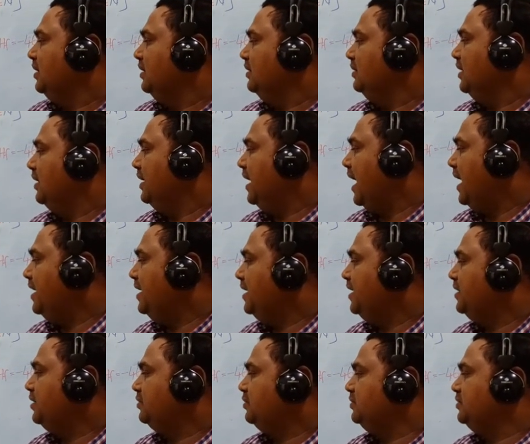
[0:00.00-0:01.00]
the
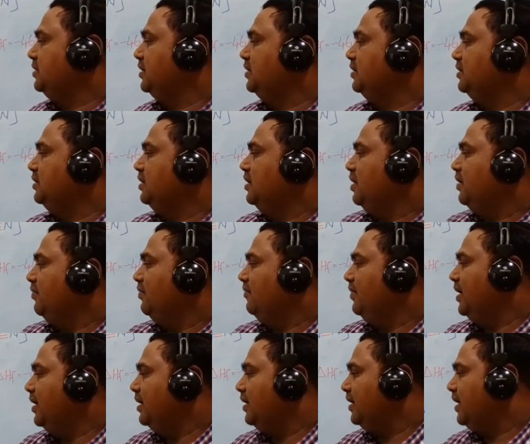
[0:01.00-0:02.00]
dinitrogen
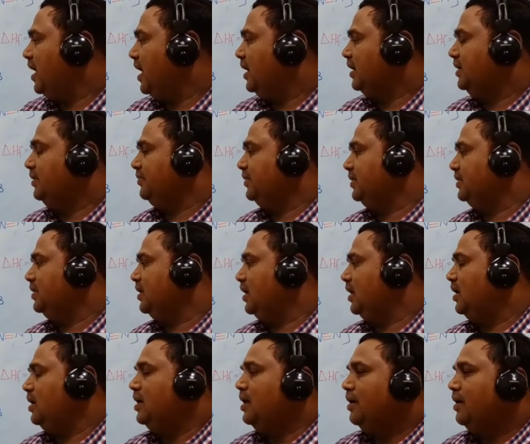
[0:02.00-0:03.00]
will react with the
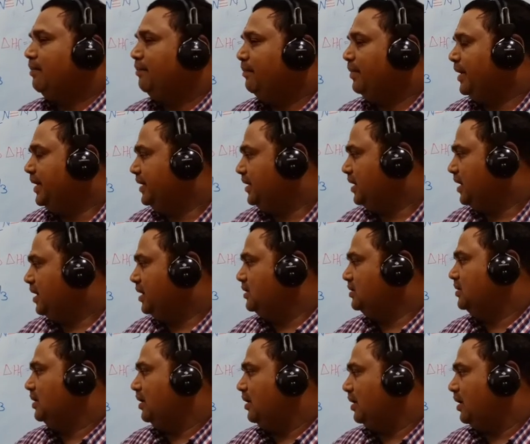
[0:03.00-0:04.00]
metals
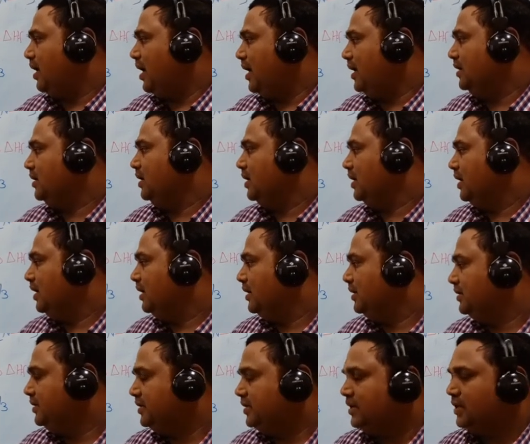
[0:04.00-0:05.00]
like
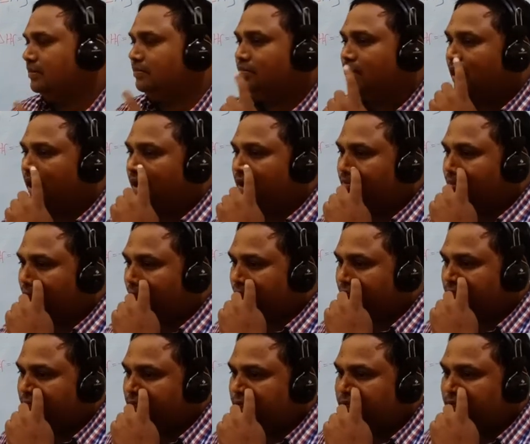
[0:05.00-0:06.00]
lithium and
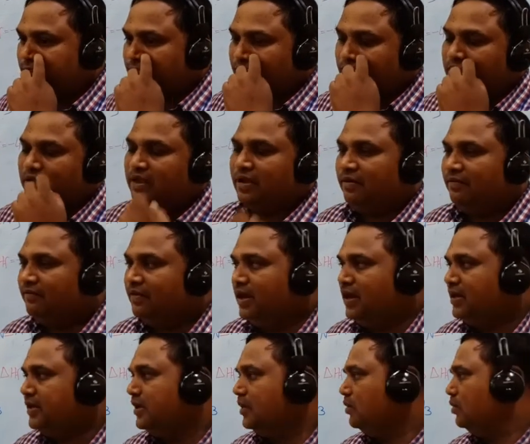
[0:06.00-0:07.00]
magnesium will
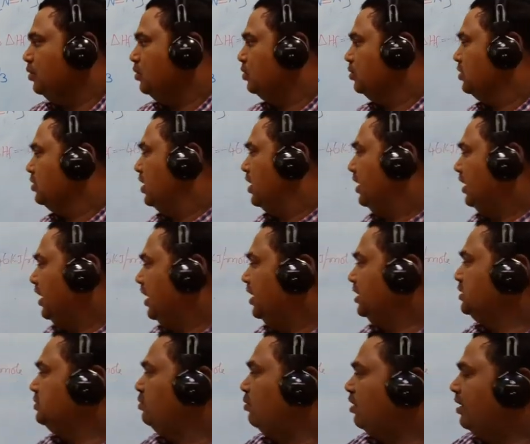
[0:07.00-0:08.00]
give
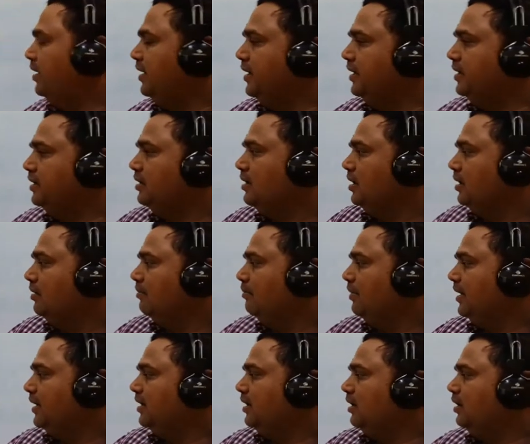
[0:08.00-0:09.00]
corresponding
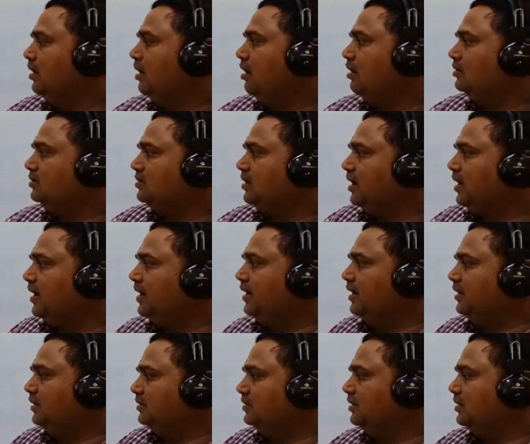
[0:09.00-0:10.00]
metal
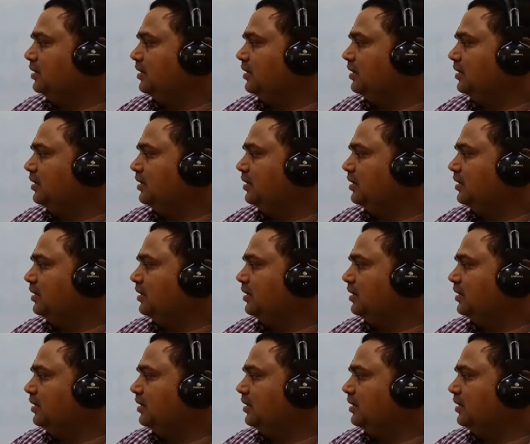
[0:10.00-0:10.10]
azides.